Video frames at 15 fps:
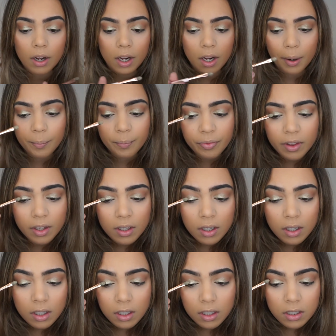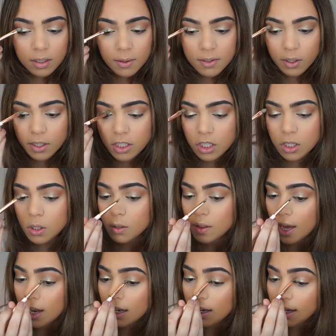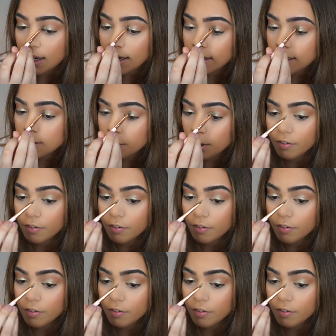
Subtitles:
there's only 2 that I liked.